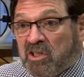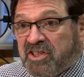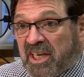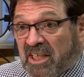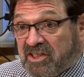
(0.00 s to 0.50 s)

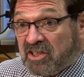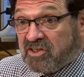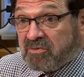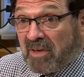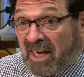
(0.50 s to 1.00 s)
Once it gets
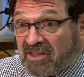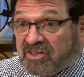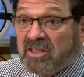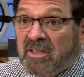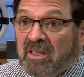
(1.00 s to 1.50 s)

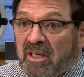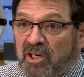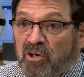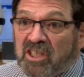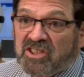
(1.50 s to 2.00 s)
dismissed,
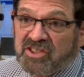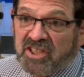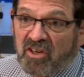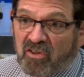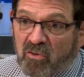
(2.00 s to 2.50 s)
you can
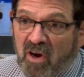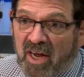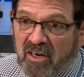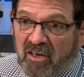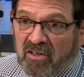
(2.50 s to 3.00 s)
seal the
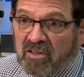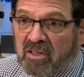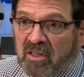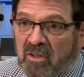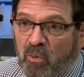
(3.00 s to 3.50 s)
record,
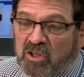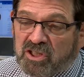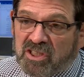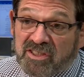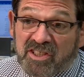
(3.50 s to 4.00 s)

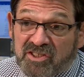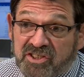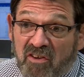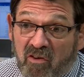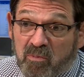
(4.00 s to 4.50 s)
which is a
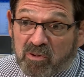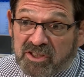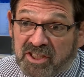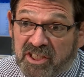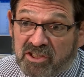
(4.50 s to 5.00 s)
civil
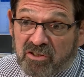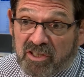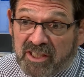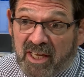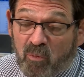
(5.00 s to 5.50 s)

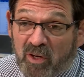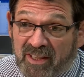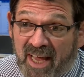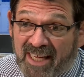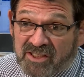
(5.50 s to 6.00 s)
procedure. And then
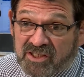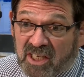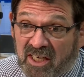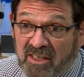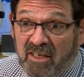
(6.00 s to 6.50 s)
when that's
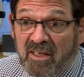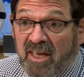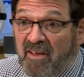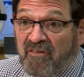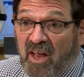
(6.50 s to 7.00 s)
done,
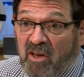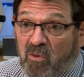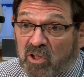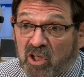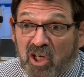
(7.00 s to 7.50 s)
if
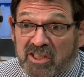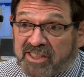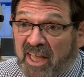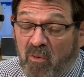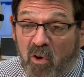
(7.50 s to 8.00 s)
anyone
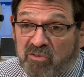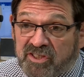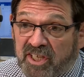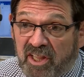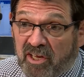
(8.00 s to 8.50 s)
looks, they won't
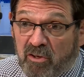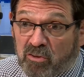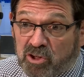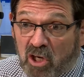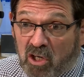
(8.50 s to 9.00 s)
see that you
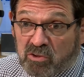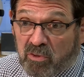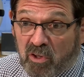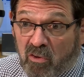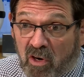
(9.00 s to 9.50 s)
were charged with a